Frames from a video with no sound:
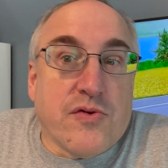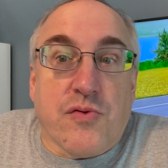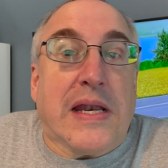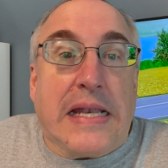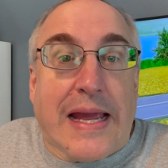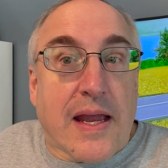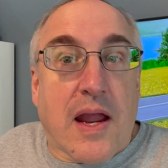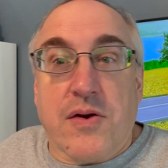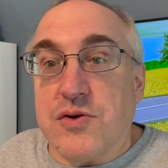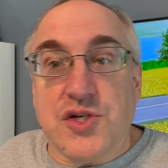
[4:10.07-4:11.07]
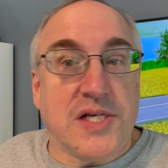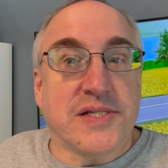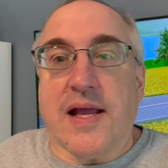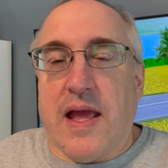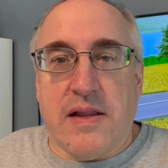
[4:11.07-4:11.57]
They're written like a character, just
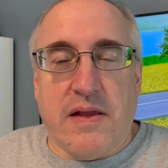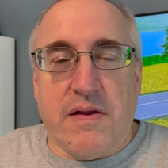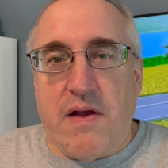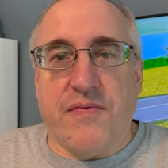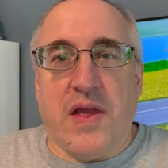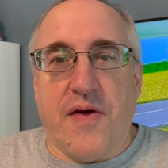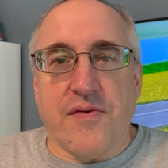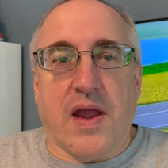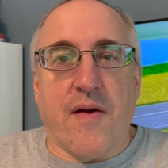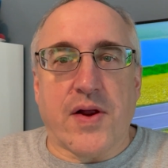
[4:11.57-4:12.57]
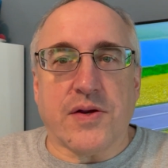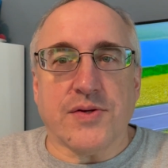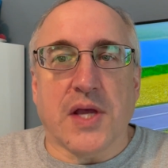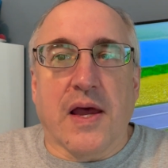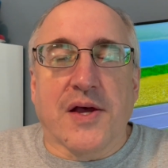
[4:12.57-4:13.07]
like any of the other
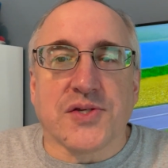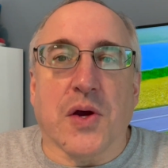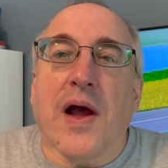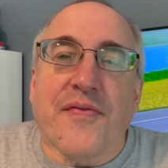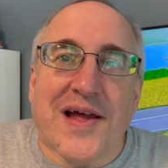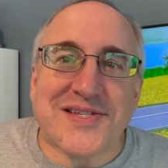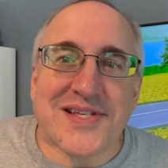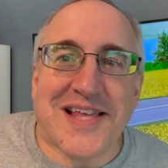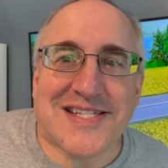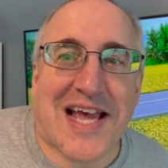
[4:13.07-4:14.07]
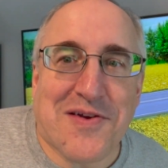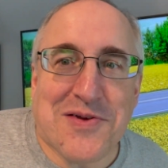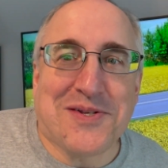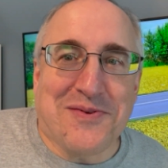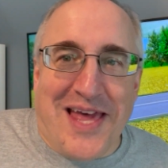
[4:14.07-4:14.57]
characters. So that's how
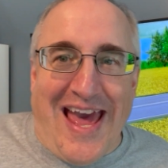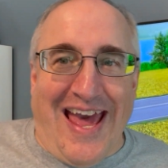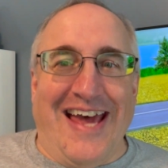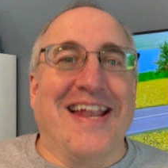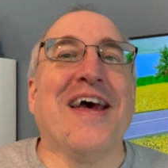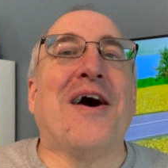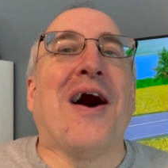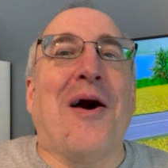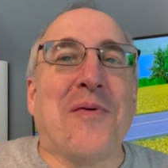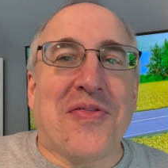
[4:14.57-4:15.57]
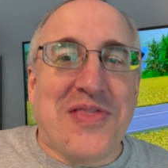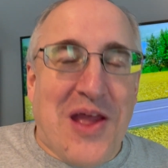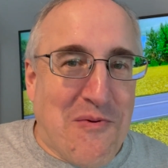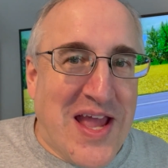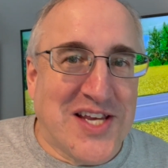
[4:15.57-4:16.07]
you do that with
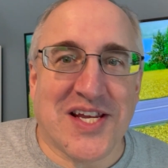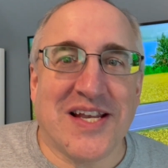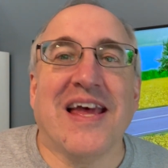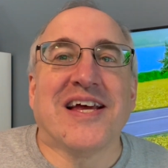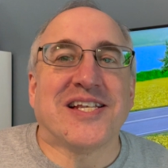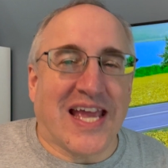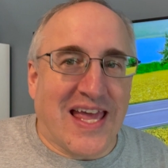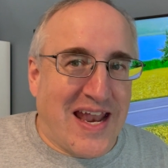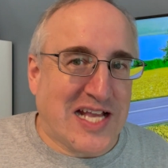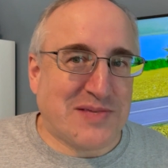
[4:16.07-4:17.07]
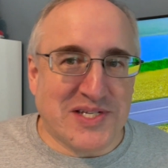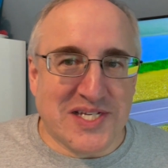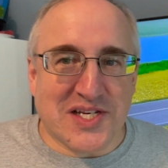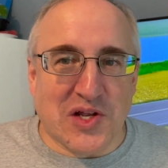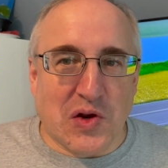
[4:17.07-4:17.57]
narration to get
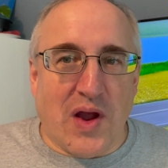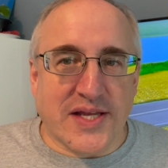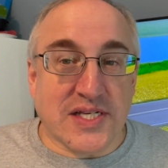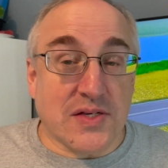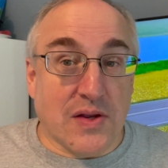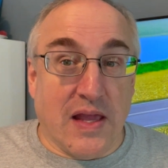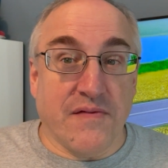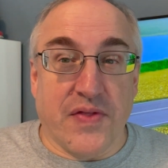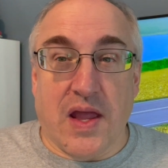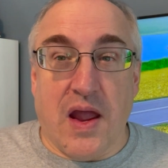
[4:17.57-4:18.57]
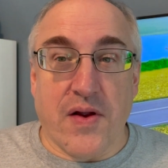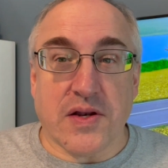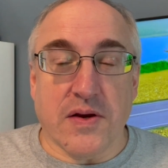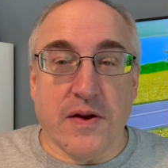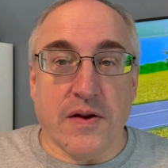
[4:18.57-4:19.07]
exposition across, is you give
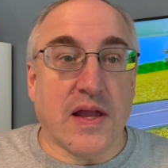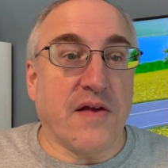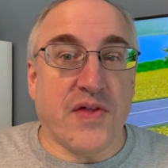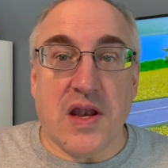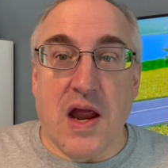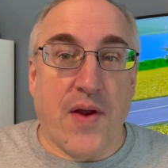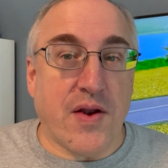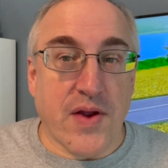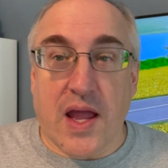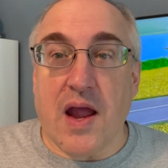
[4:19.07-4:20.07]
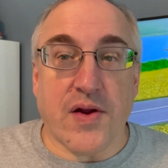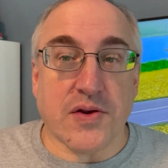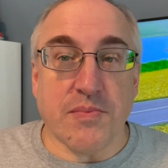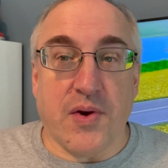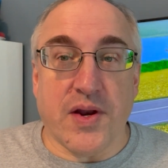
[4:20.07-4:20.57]
the narrator a
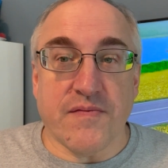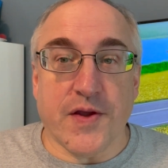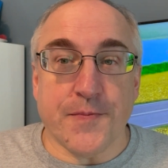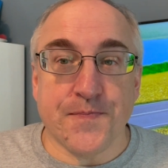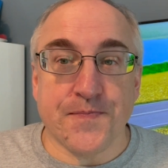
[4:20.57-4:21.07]
character point of view.